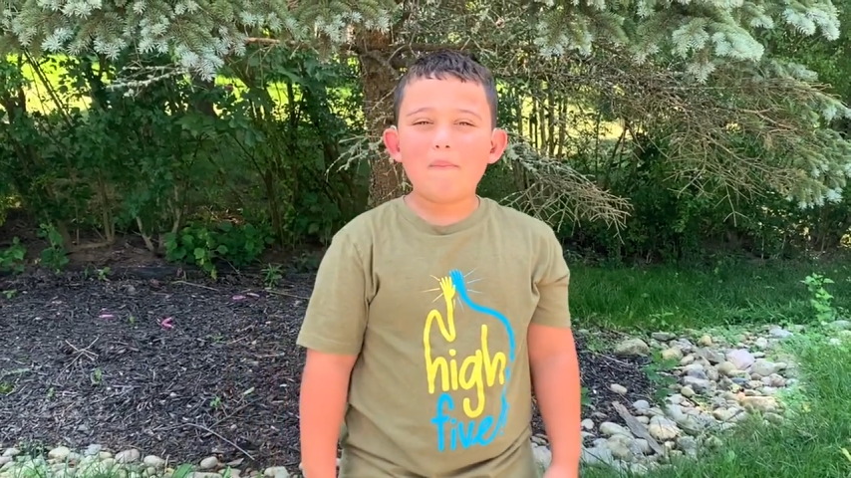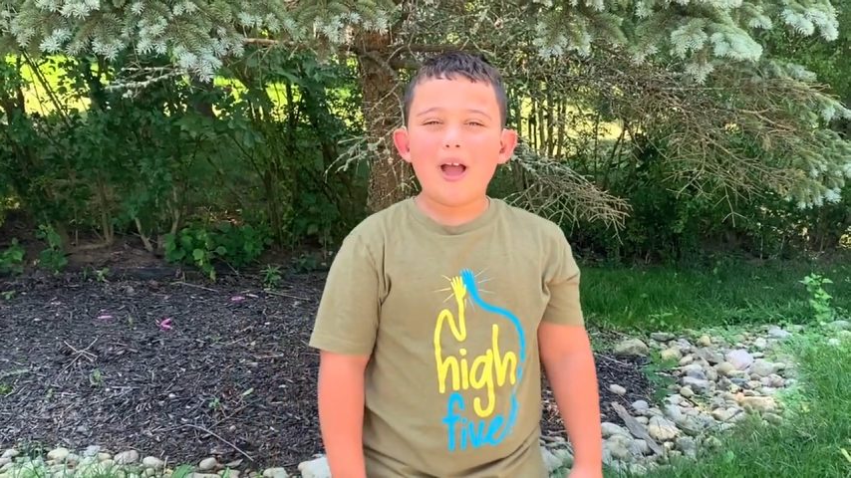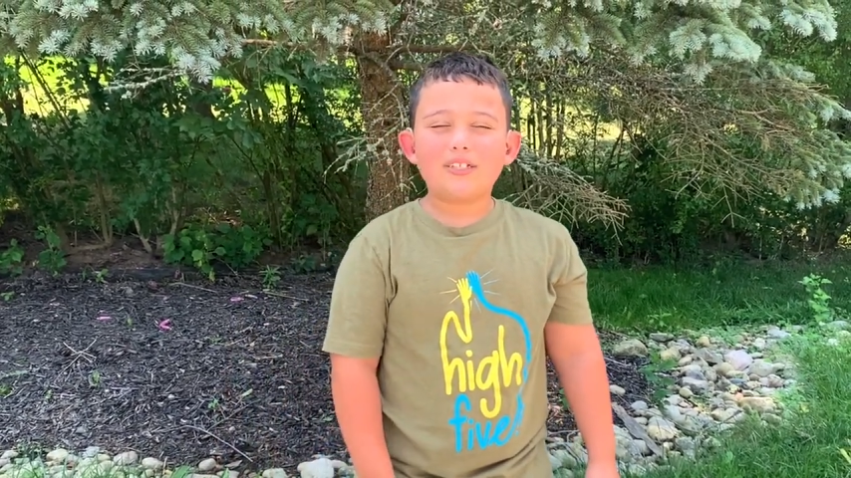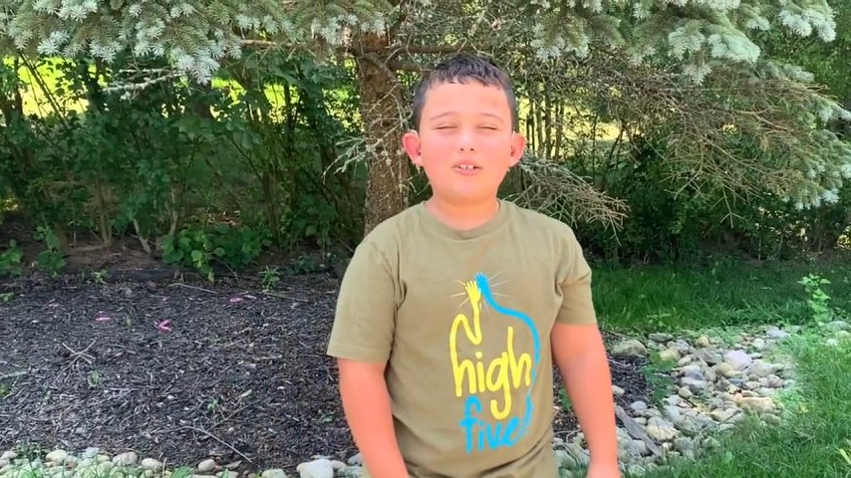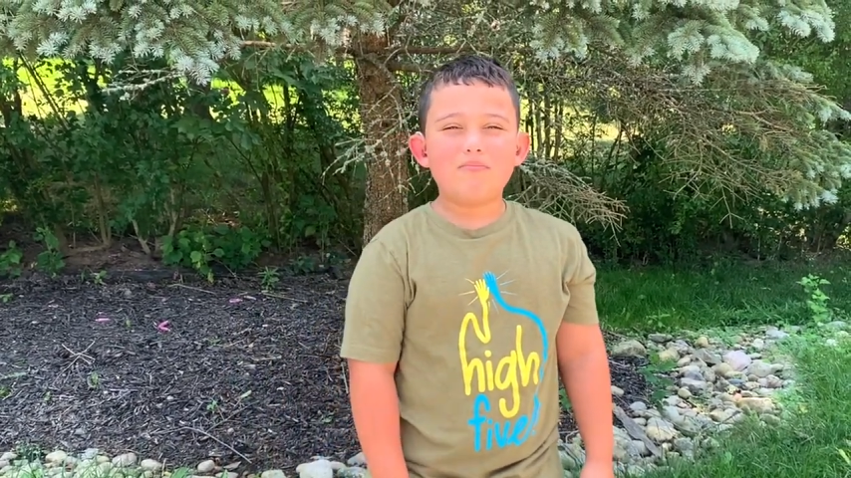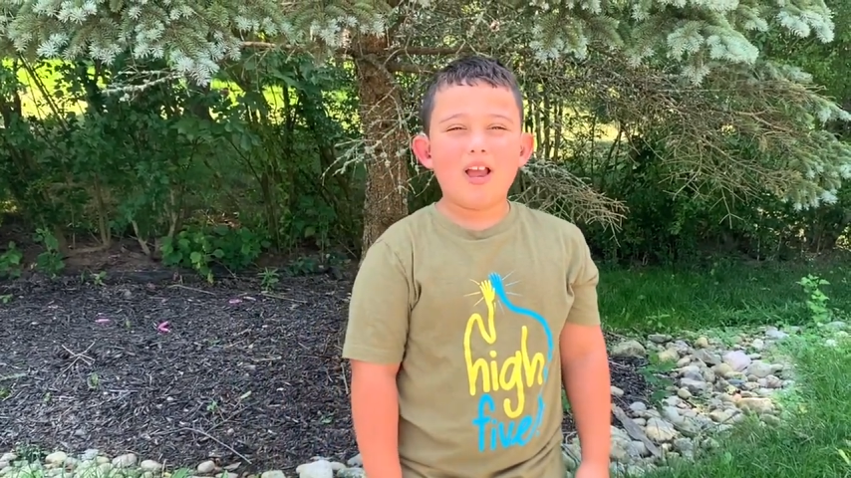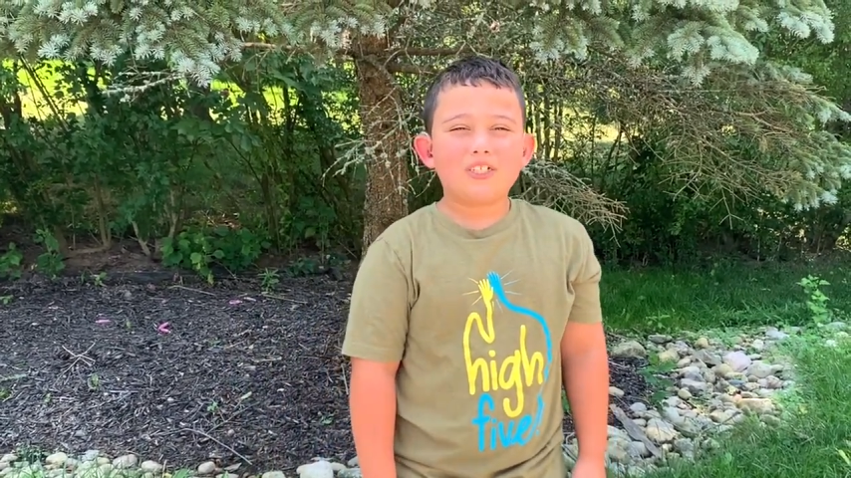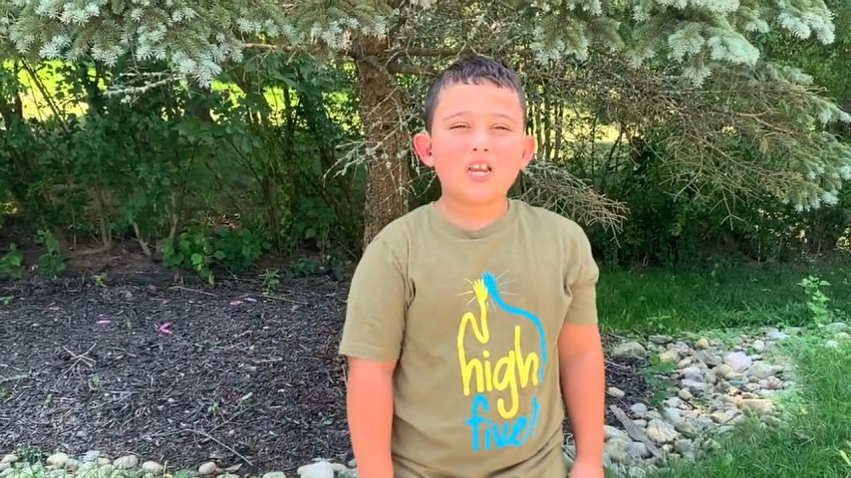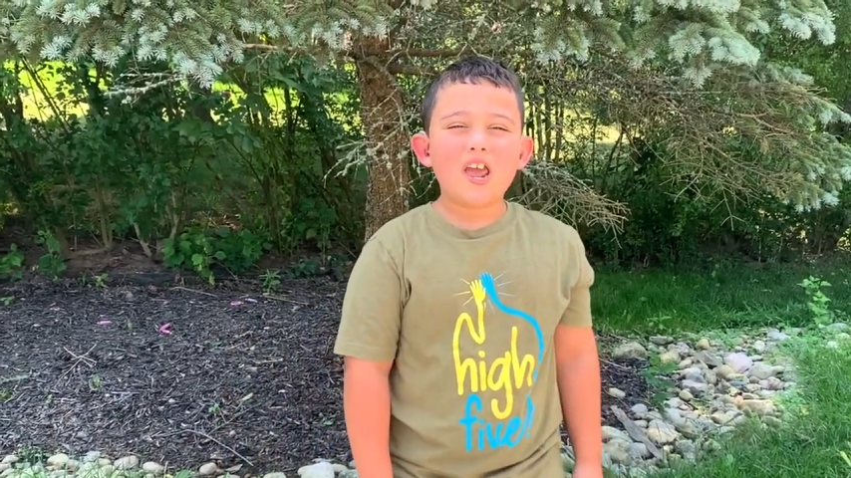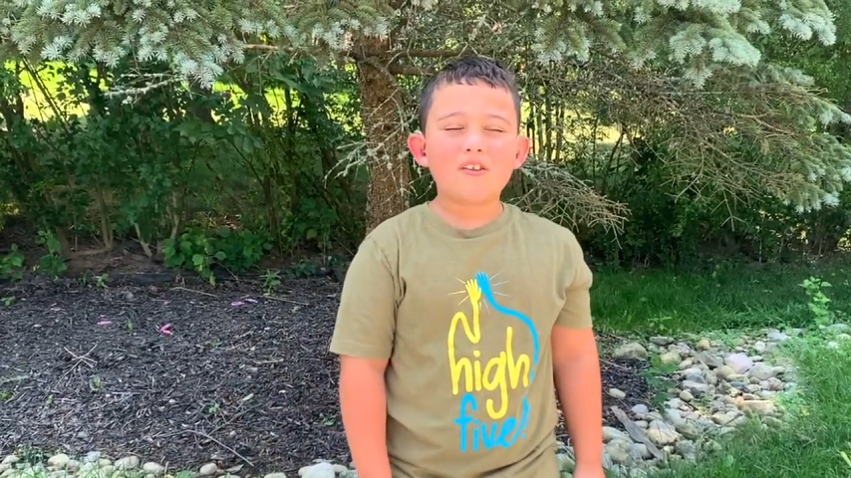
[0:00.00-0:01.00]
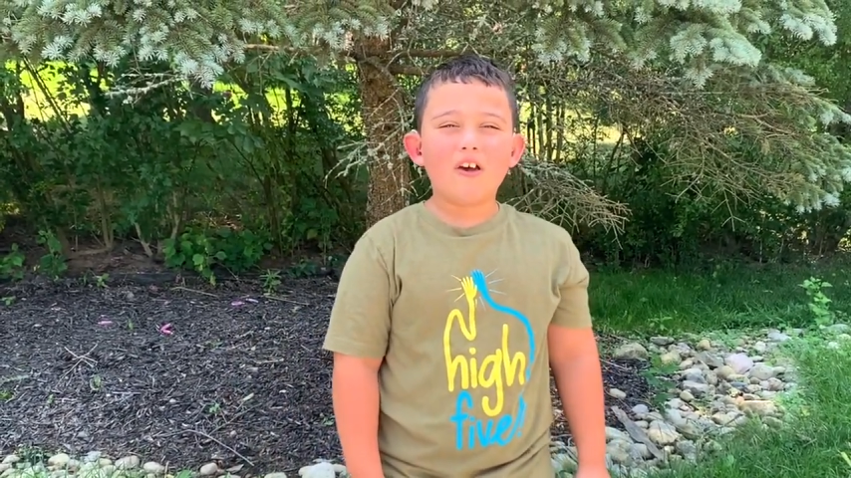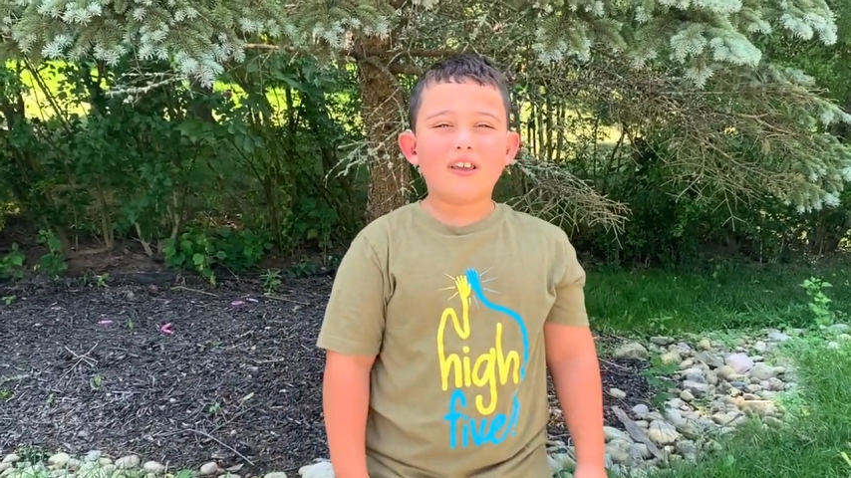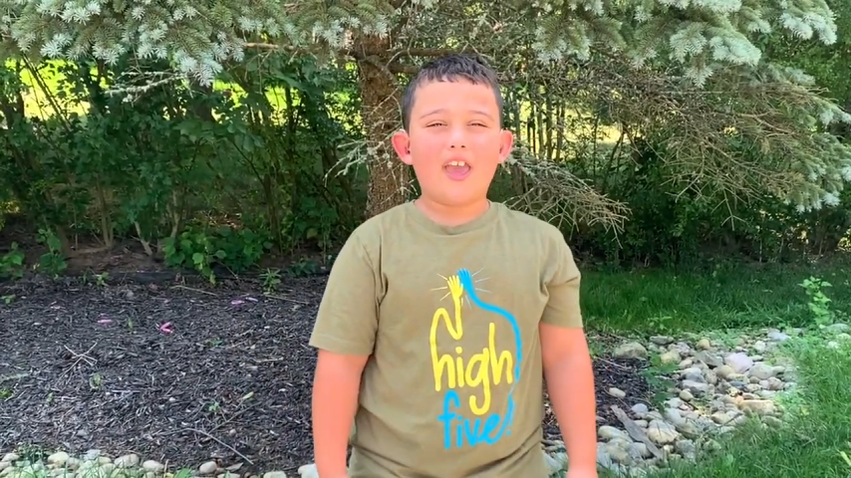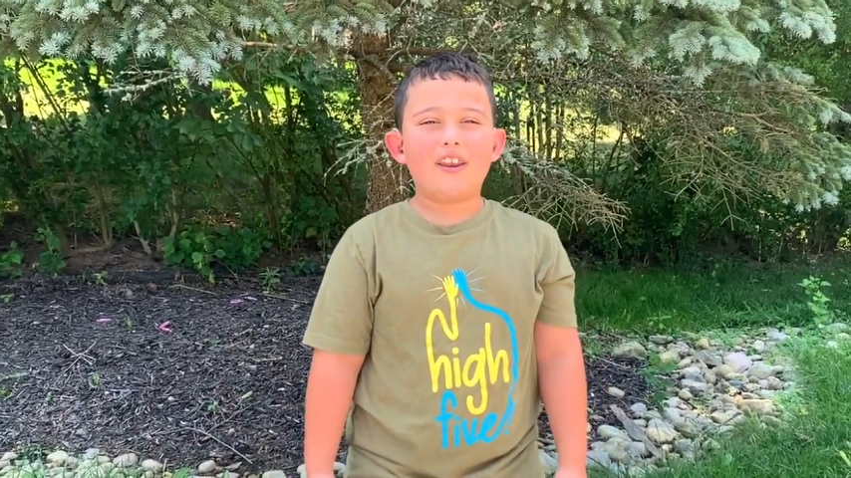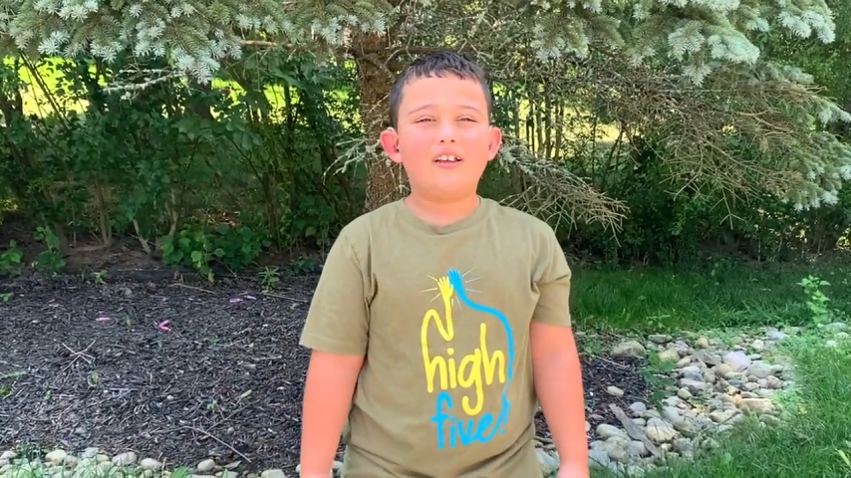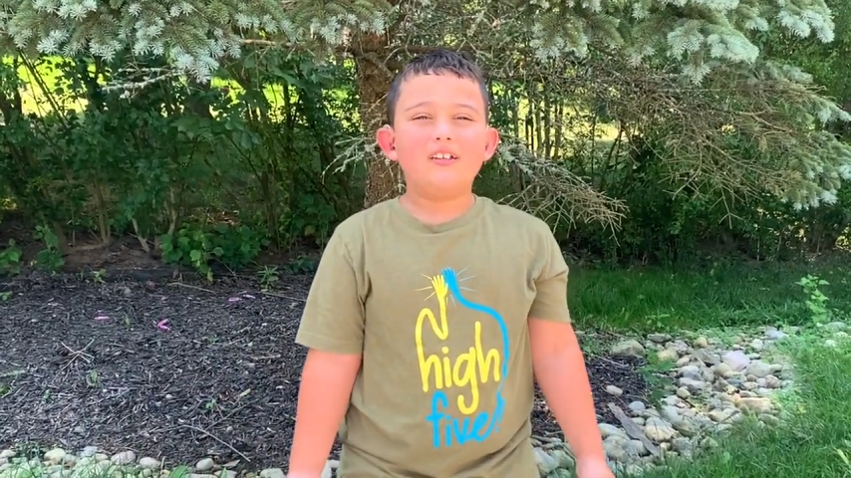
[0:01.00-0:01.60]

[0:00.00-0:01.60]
back to my channel again.